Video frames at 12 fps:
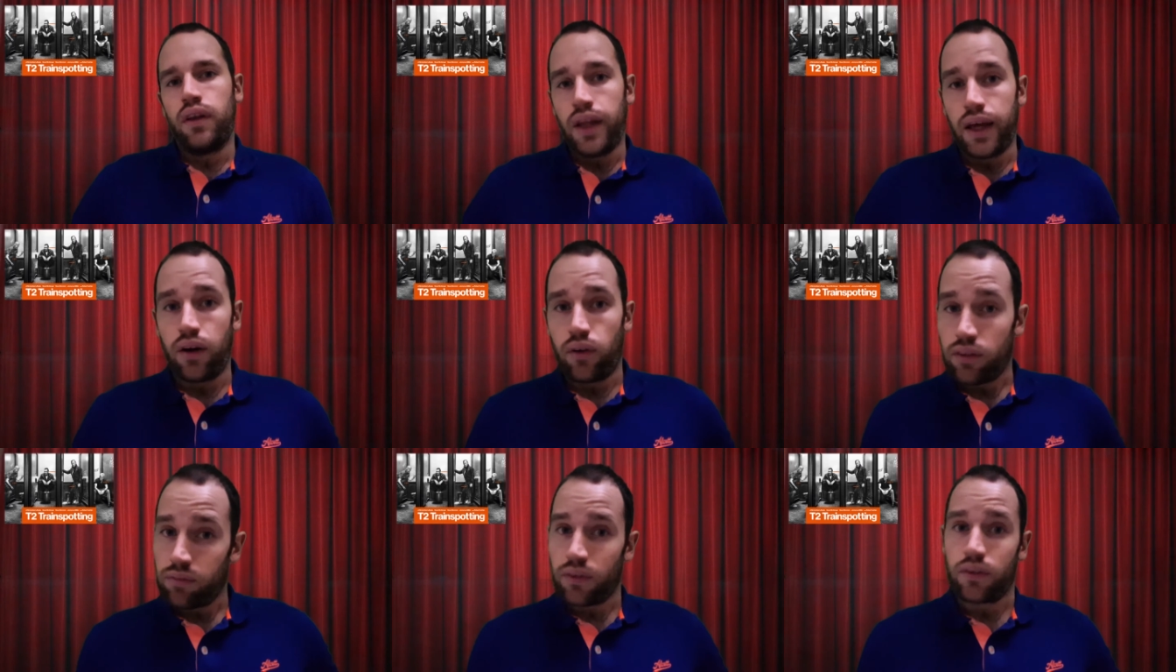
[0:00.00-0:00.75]

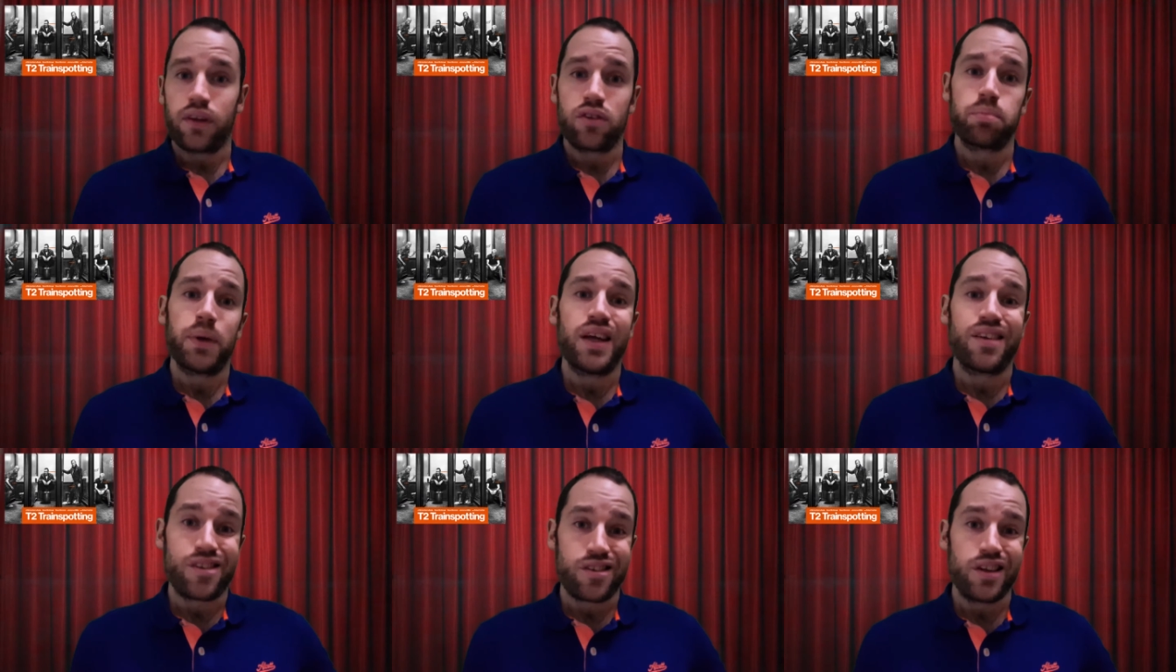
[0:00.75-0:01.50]
Now, even though this
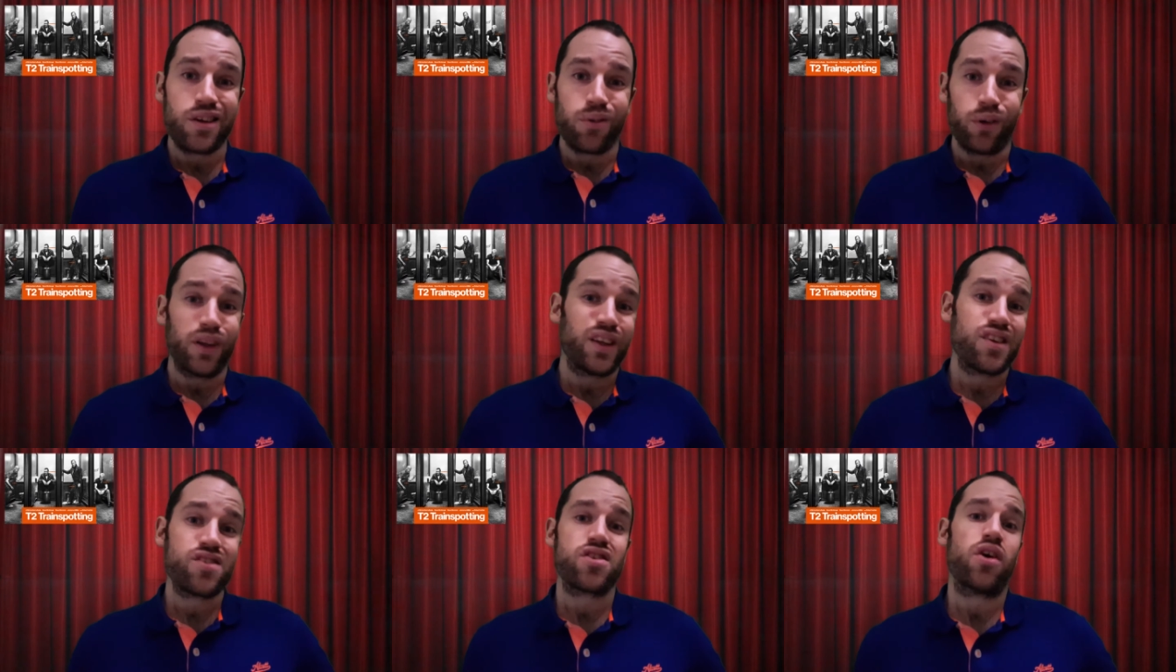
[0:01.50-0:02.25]
being a sequel,
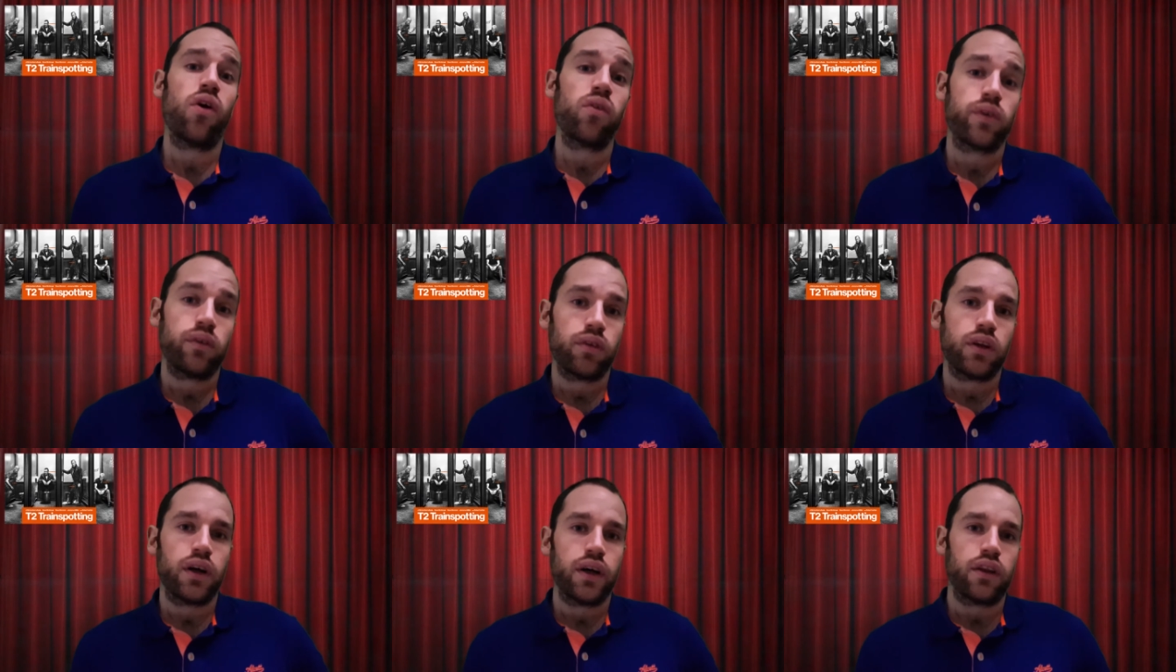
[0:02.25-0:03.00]
it didn't overly
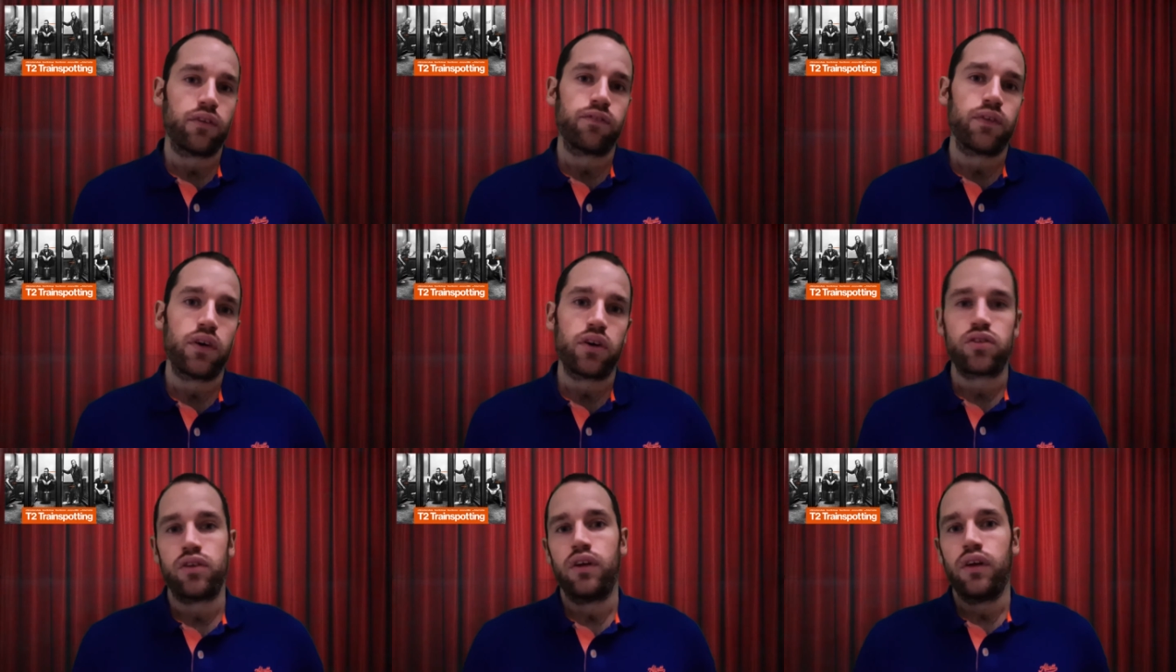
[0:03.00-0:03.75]
rely on the
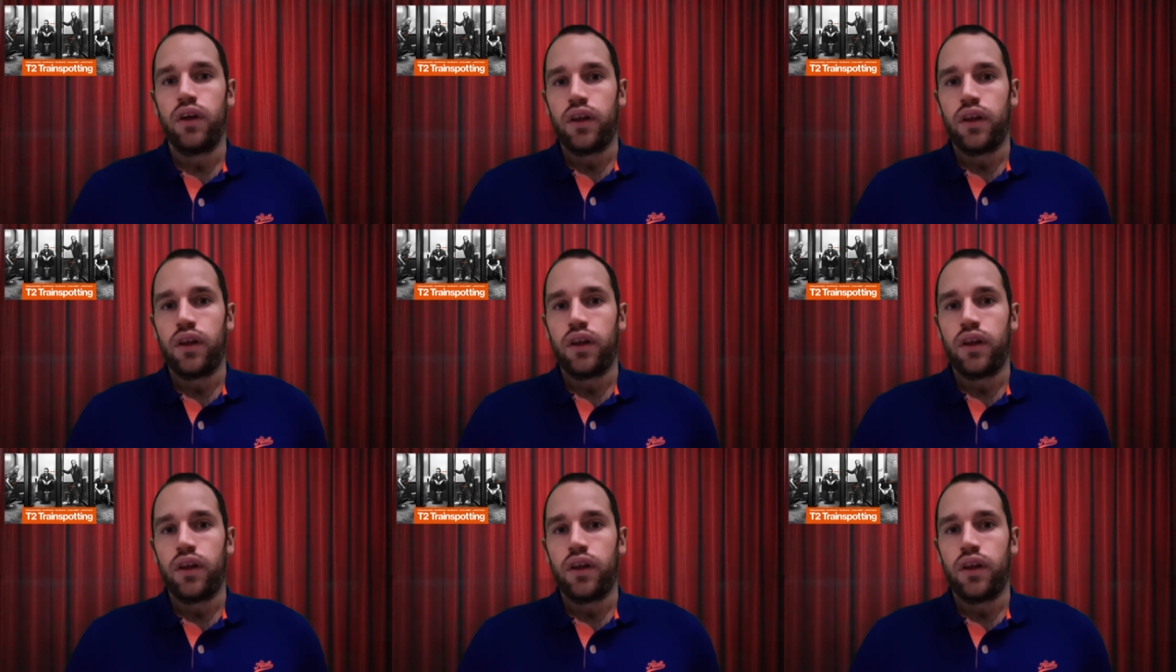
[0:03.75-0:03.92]
first.